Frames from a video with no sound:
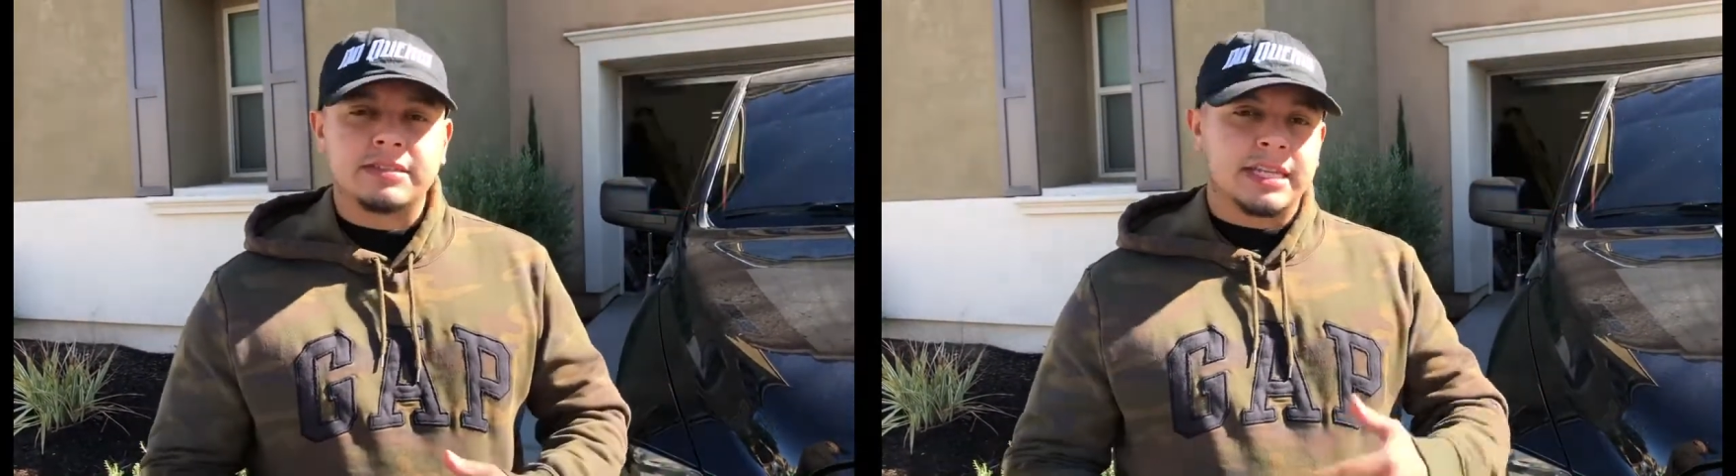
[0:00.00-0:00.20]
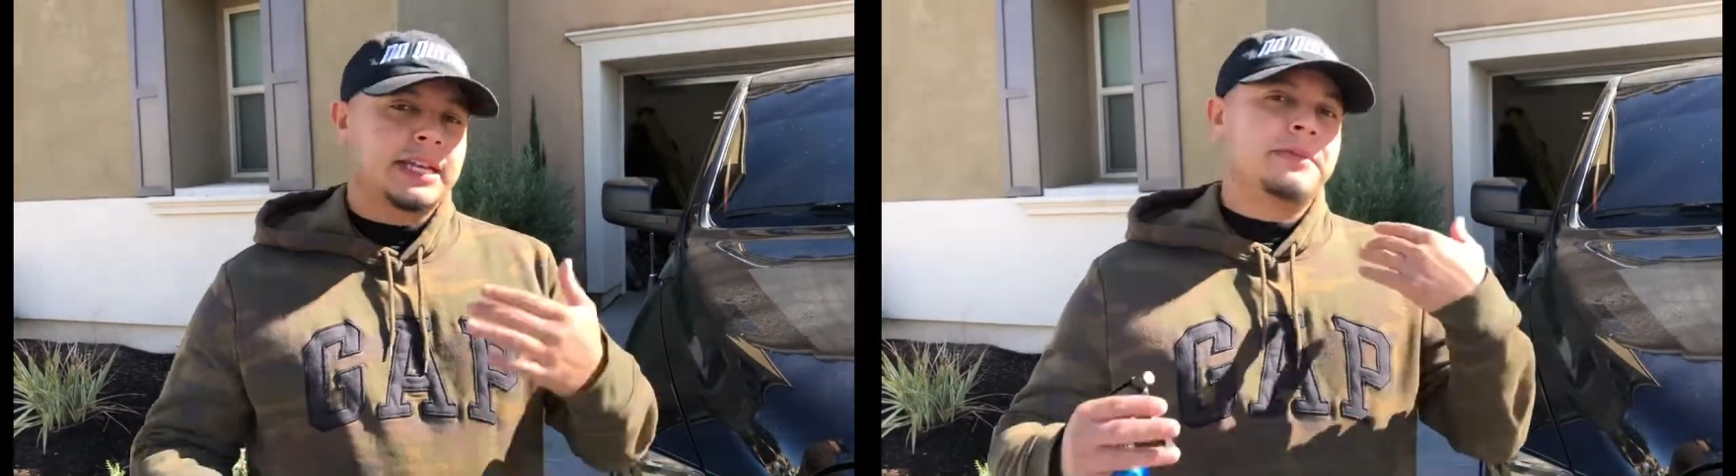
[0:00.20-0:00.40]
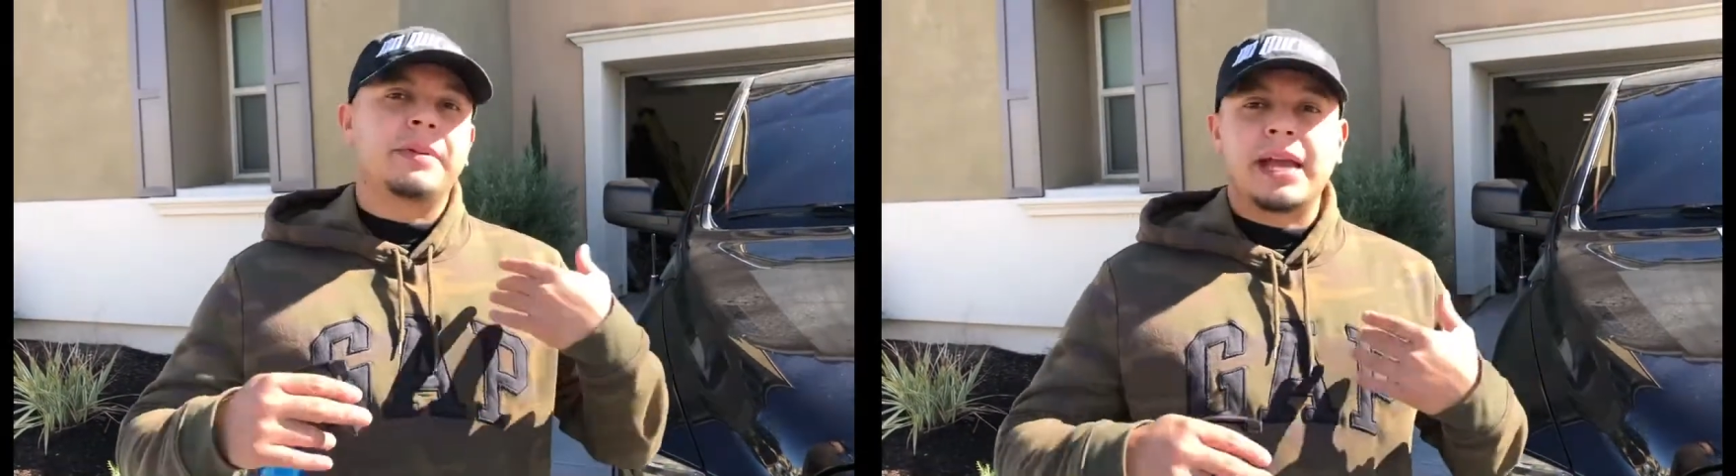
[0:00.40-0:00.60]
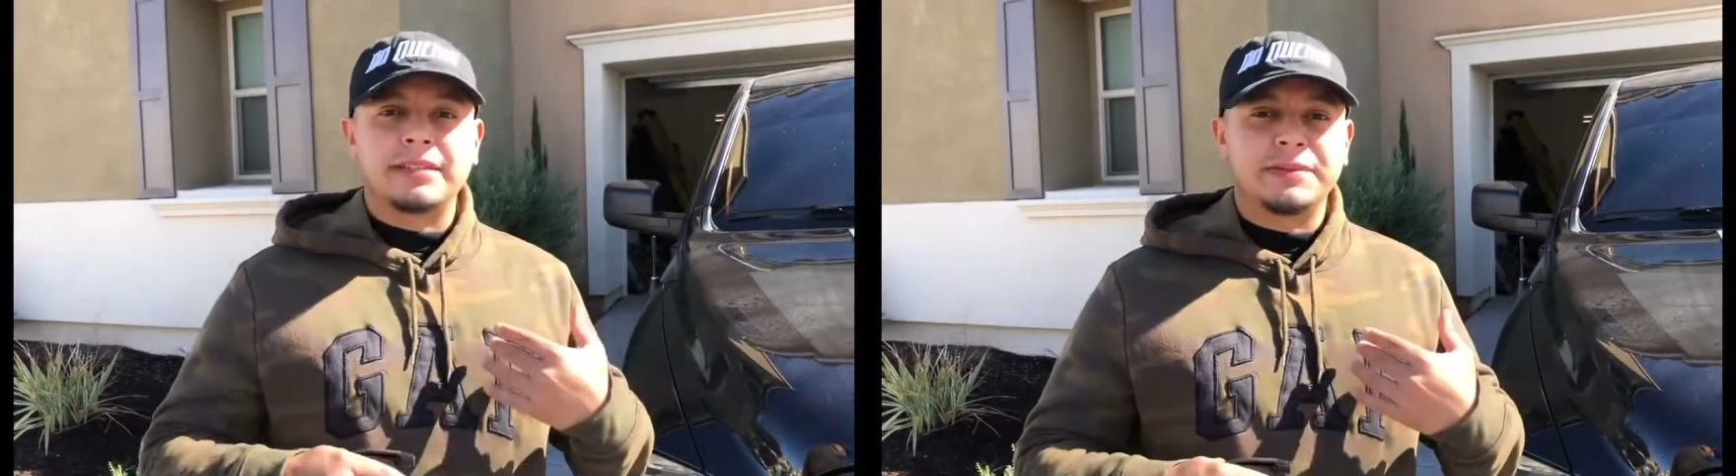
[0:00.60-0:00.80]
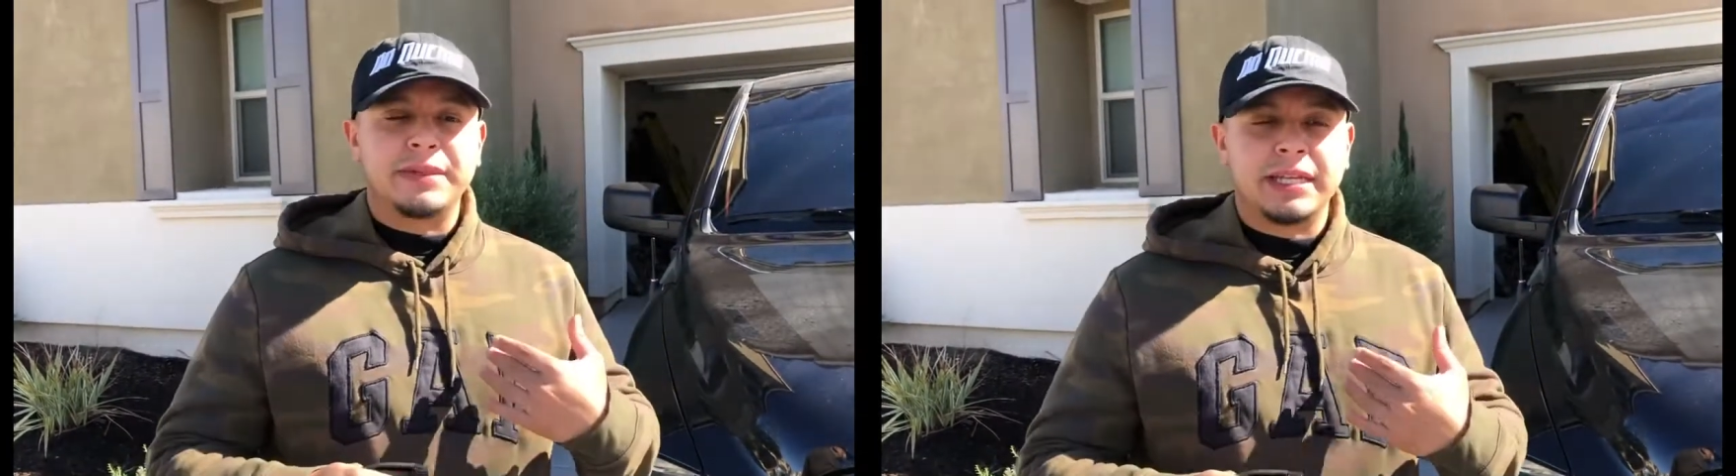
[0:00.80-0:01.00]
They come back
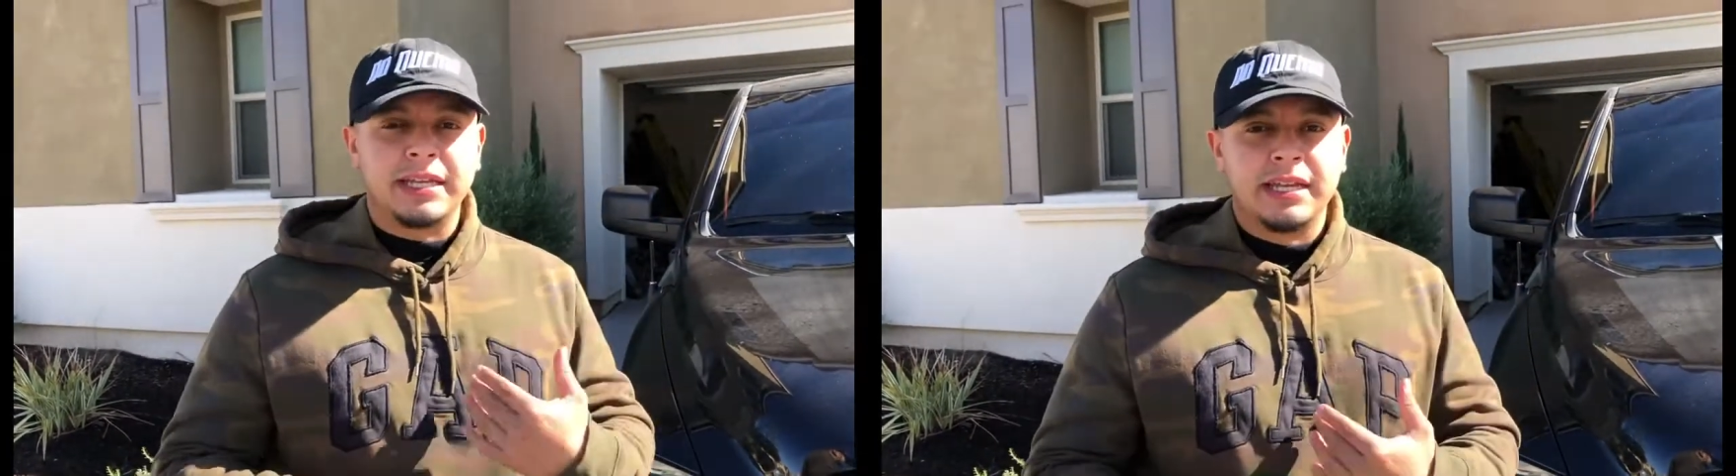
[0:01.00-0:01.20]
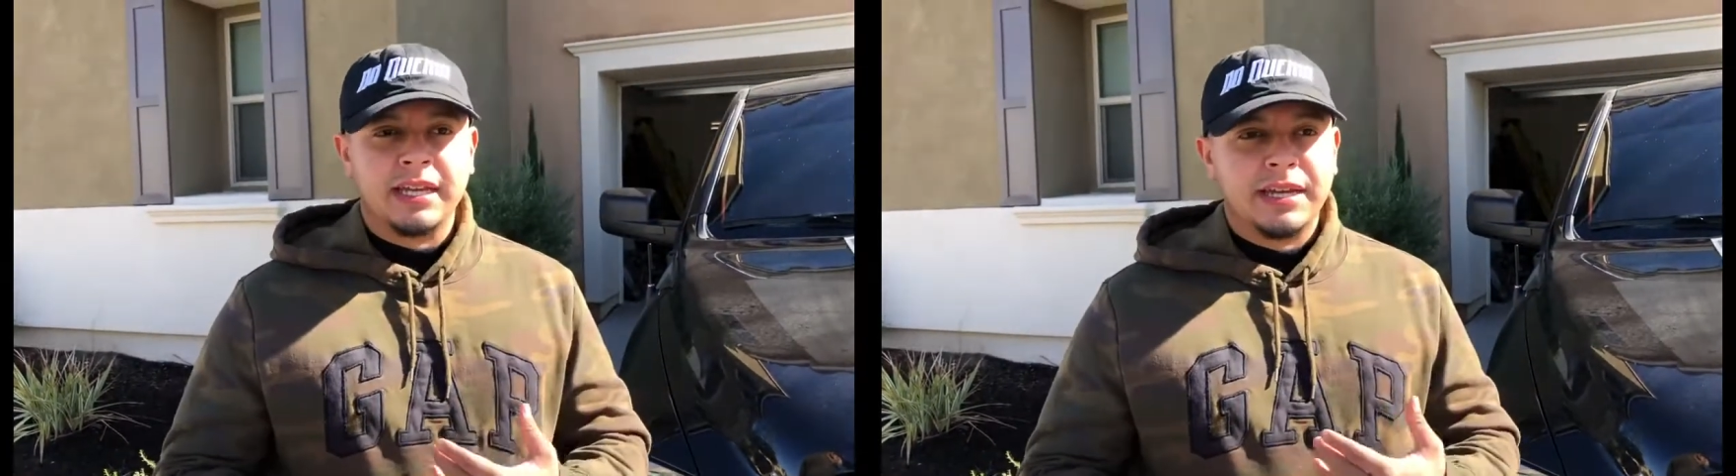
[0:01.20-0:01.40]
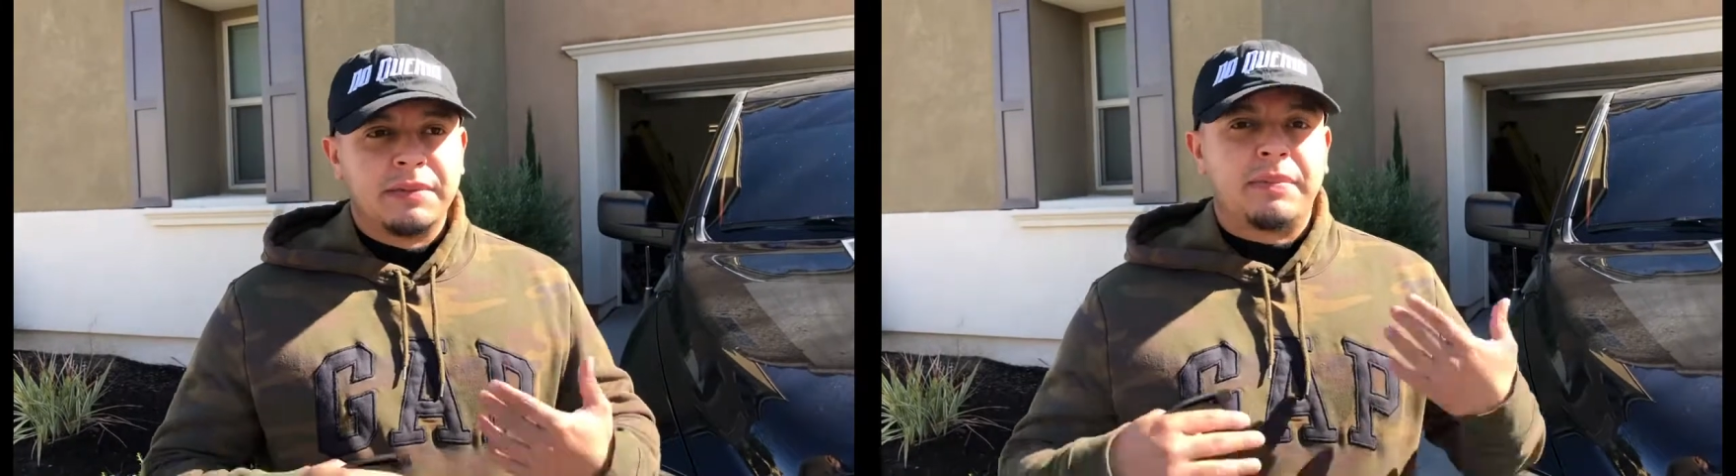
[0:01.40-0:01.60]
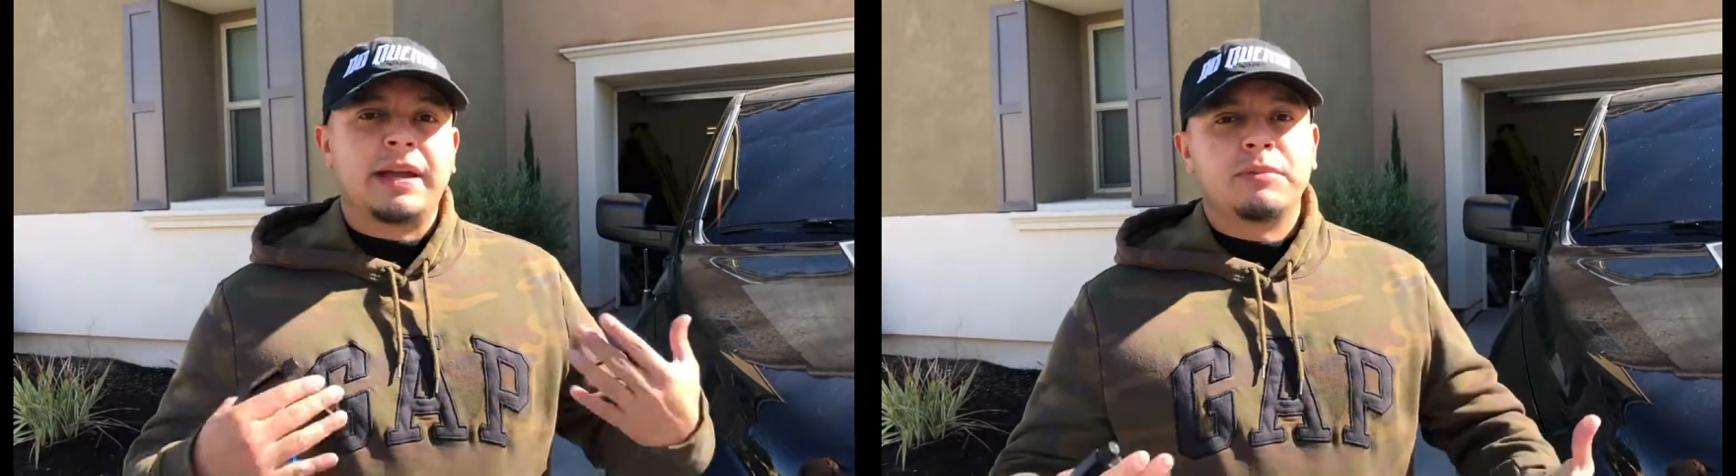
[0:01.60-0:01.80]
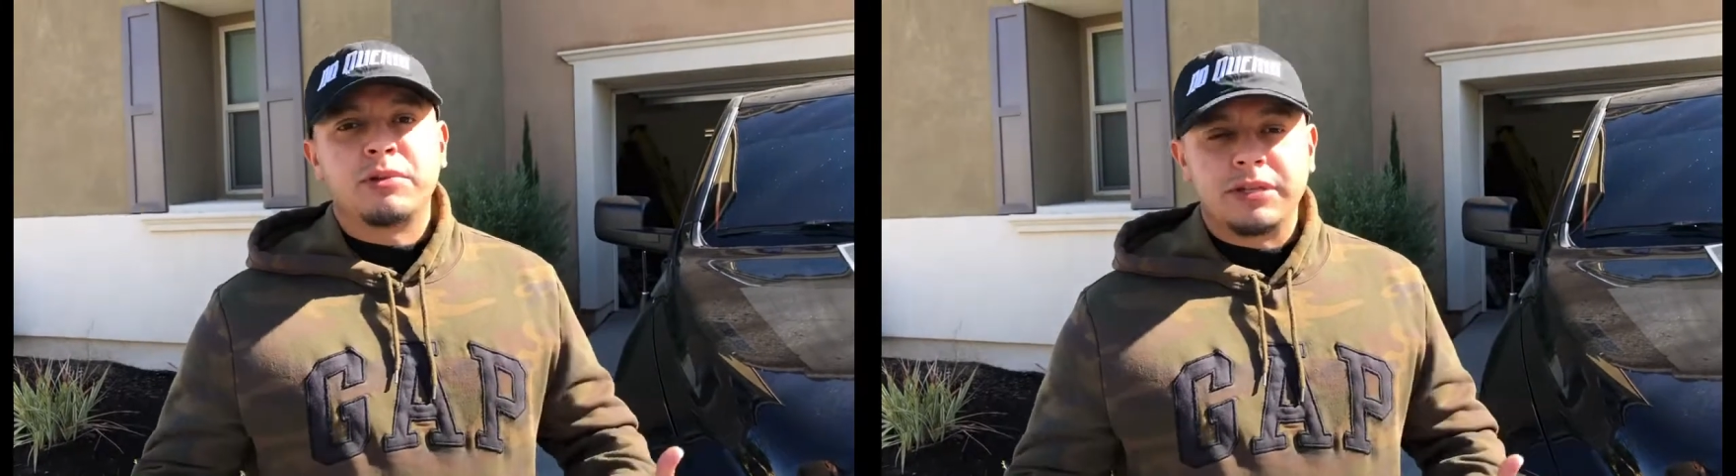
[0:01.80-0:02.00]
to me buying more